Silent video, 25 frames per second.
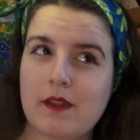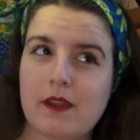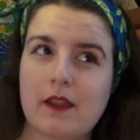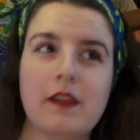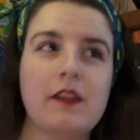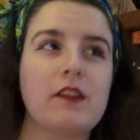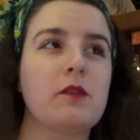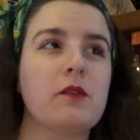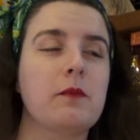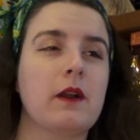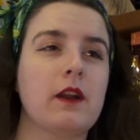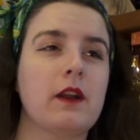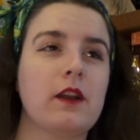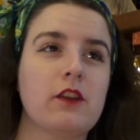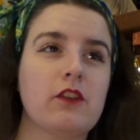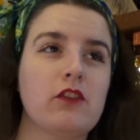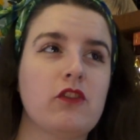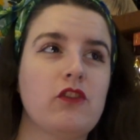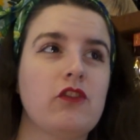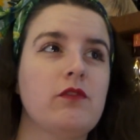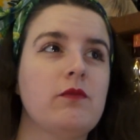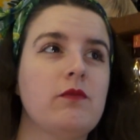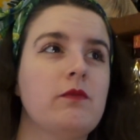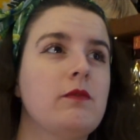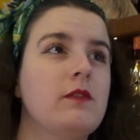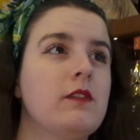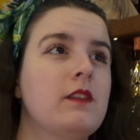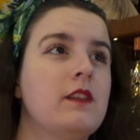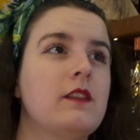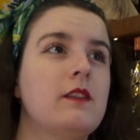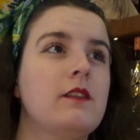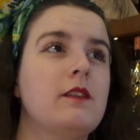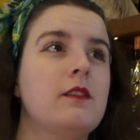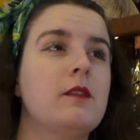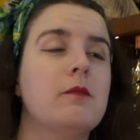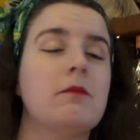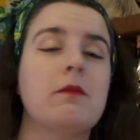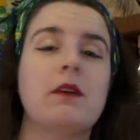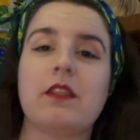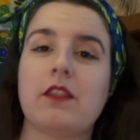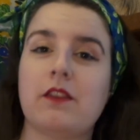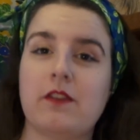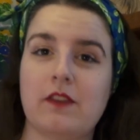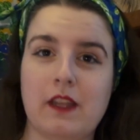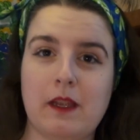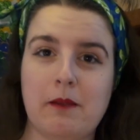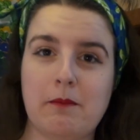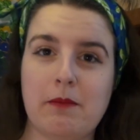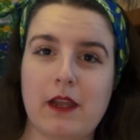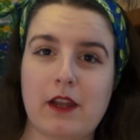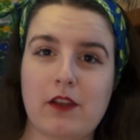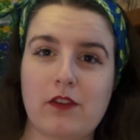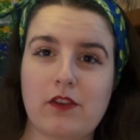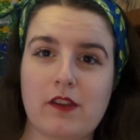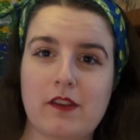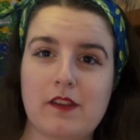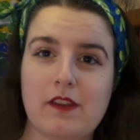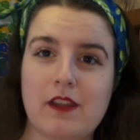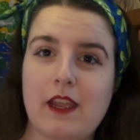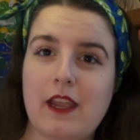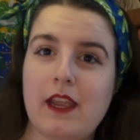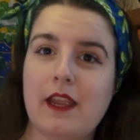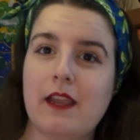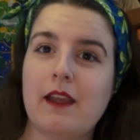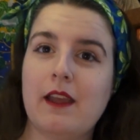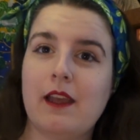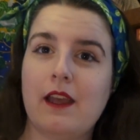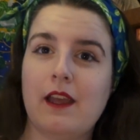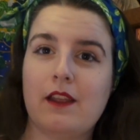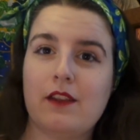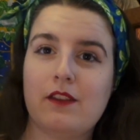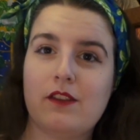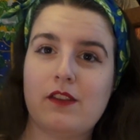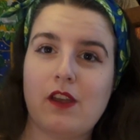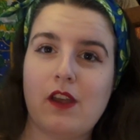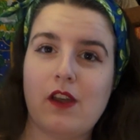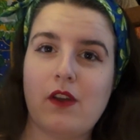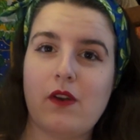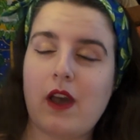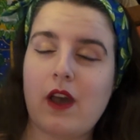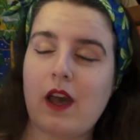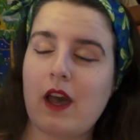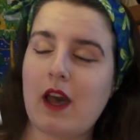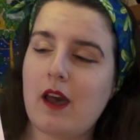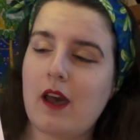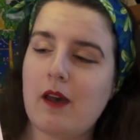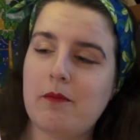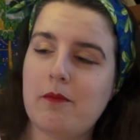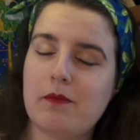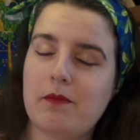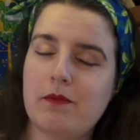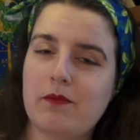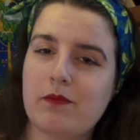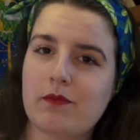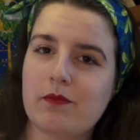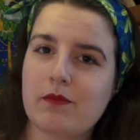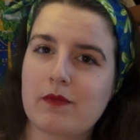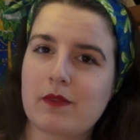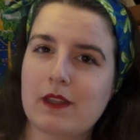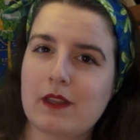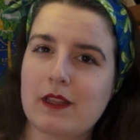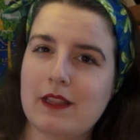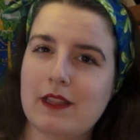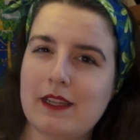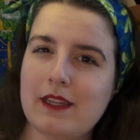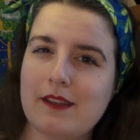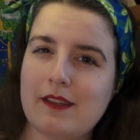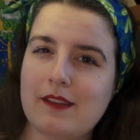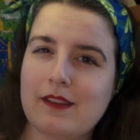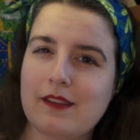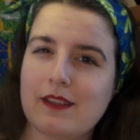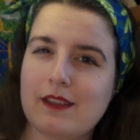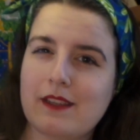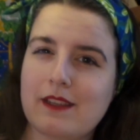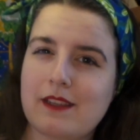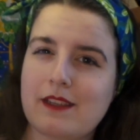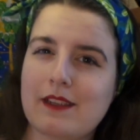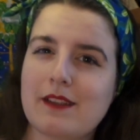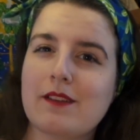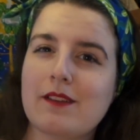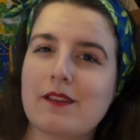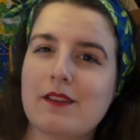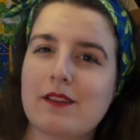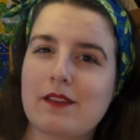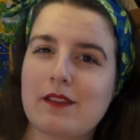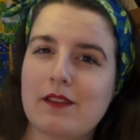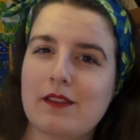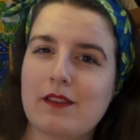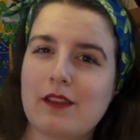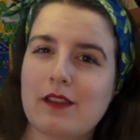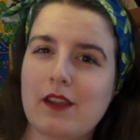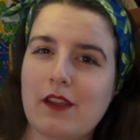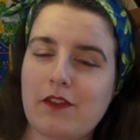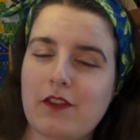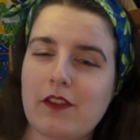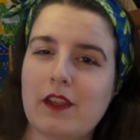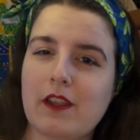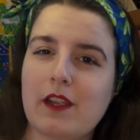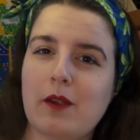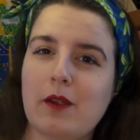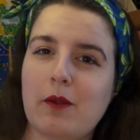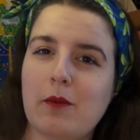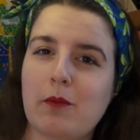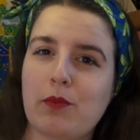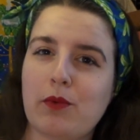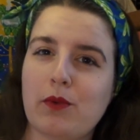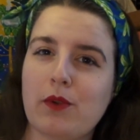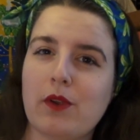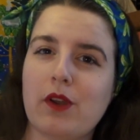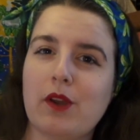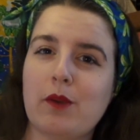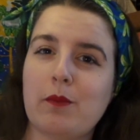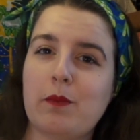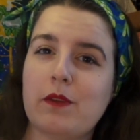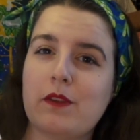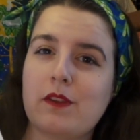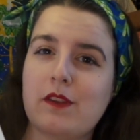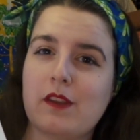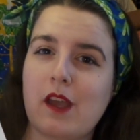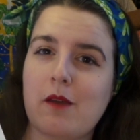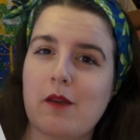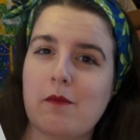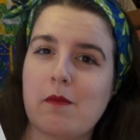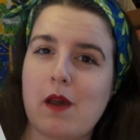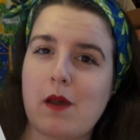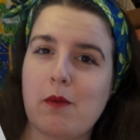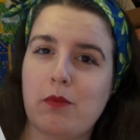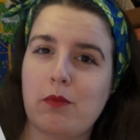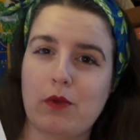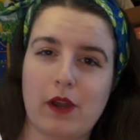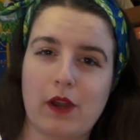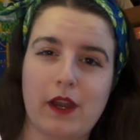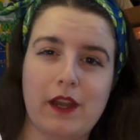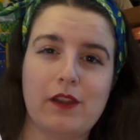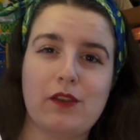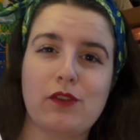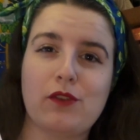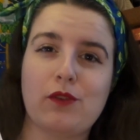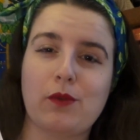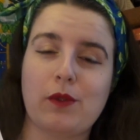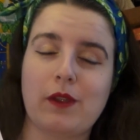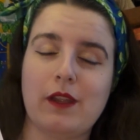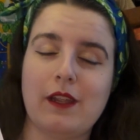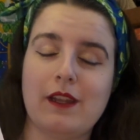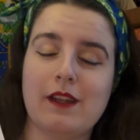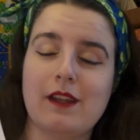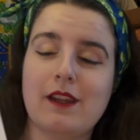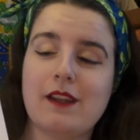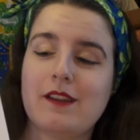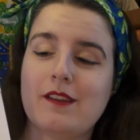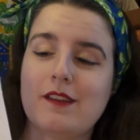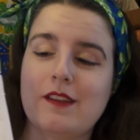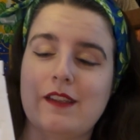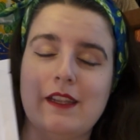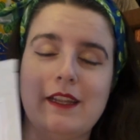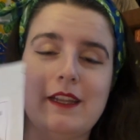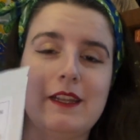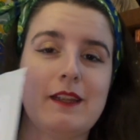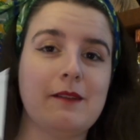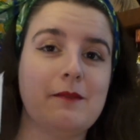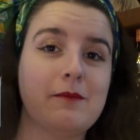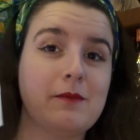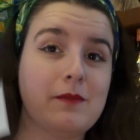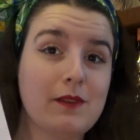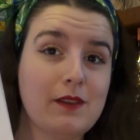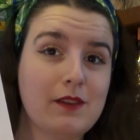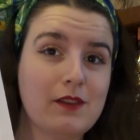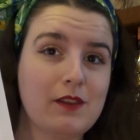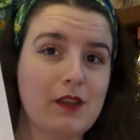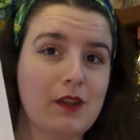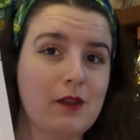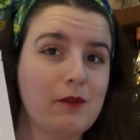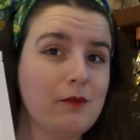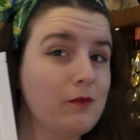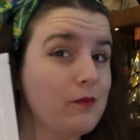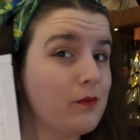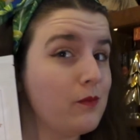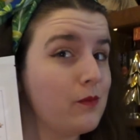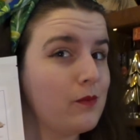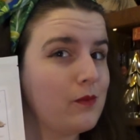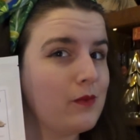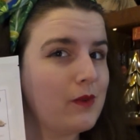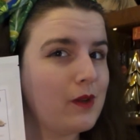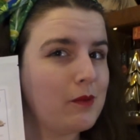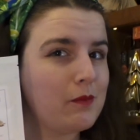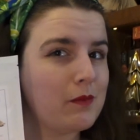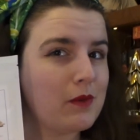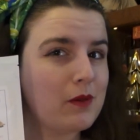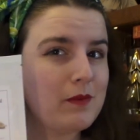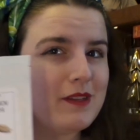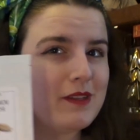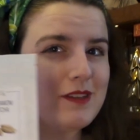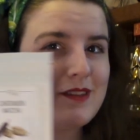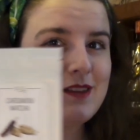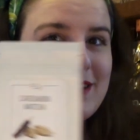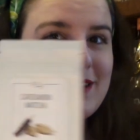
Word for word: it's March, the month of St. Patrick's Day, so um, let's definitely brew up some bright green tea. So, one moment,